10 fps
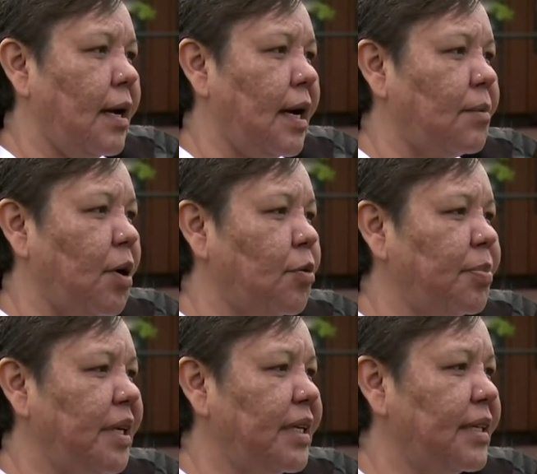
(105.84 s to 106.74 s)
I'm
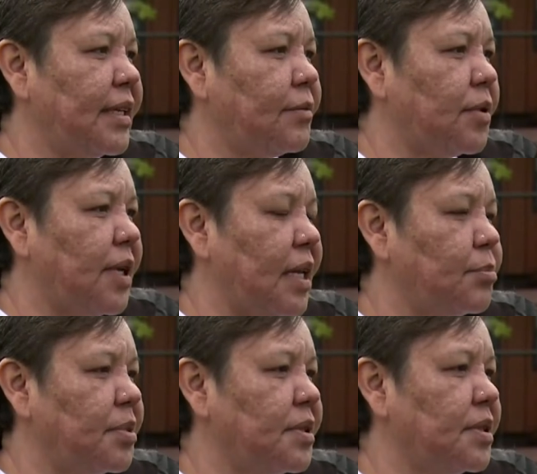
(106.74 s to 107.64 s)
hoping they would
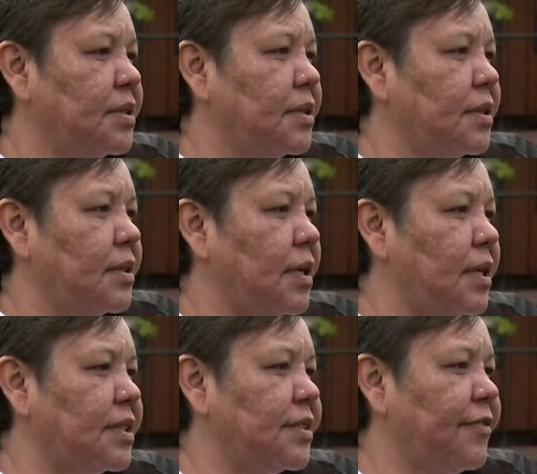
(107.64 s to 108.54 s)
help us
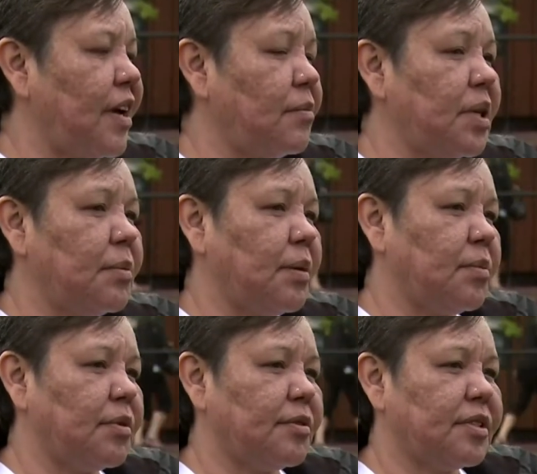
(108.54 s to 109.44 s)
as family
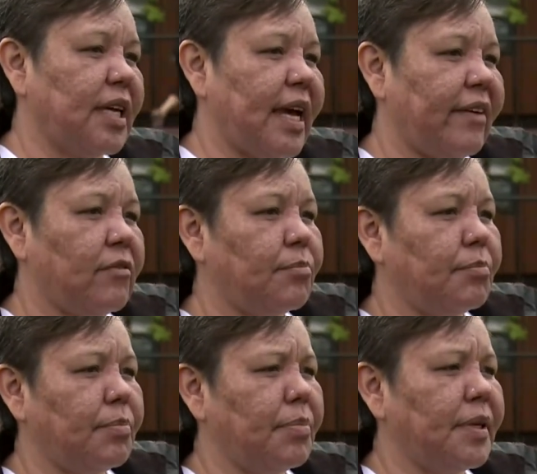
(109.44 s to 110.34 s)
members to have a
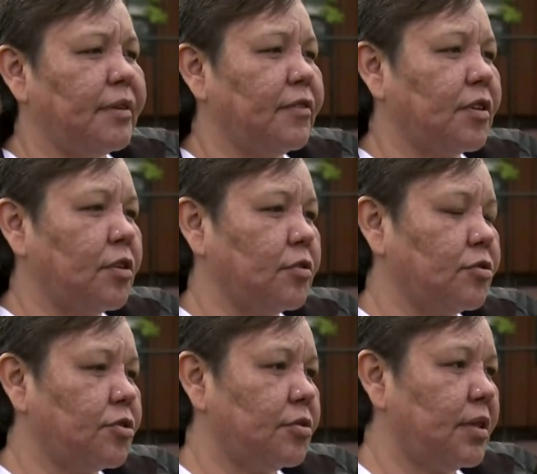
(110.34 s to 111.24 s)
bit of a
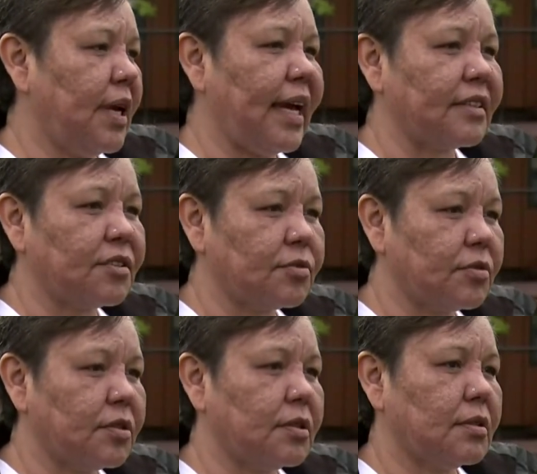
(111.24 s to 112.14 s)
closure,
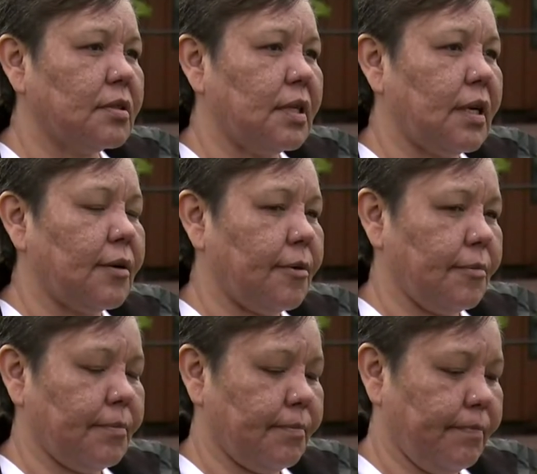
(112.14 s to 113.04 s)
answers. Um,